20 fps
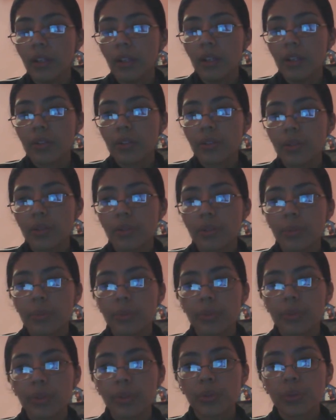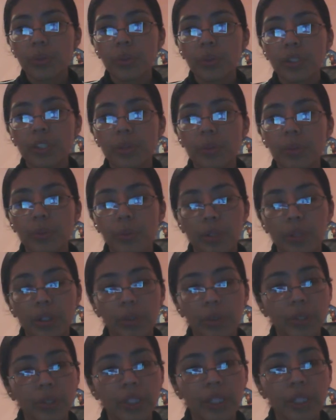So some useful tips when
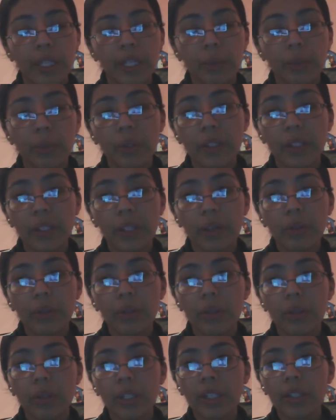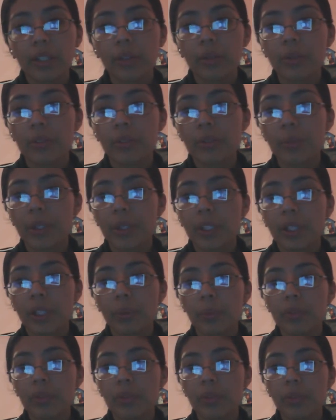communicating with the elderly includes being
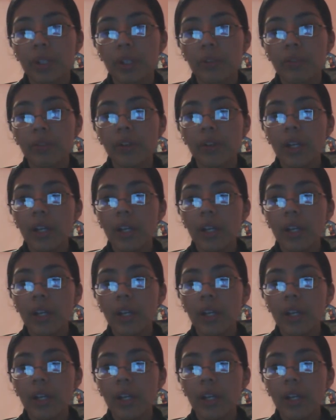able to give